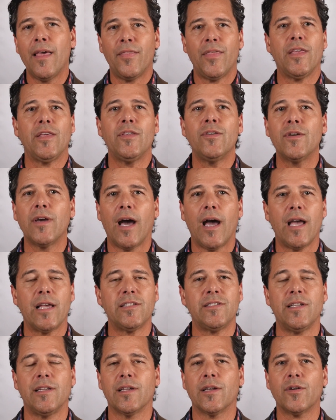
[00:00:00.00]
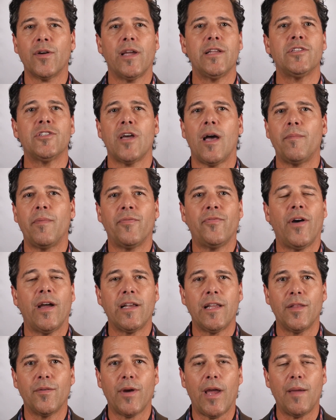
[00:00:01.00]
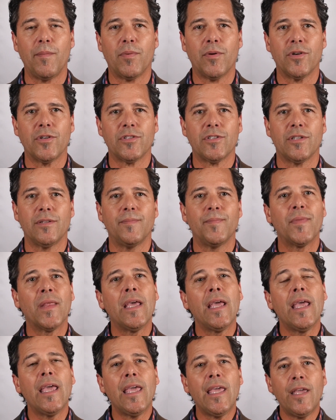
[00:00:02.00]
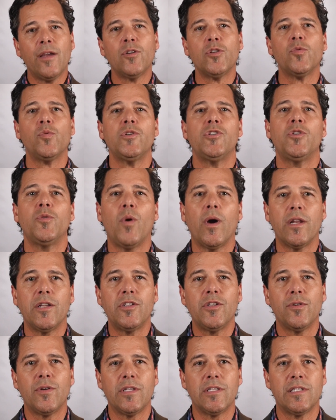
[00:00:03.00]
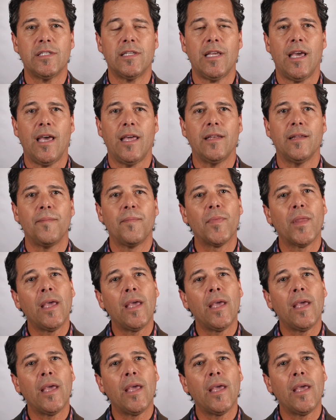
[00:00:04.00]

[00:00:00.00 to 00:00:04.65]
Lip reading: that you guys did a great job of finding the right person. Here's what you want to do instead.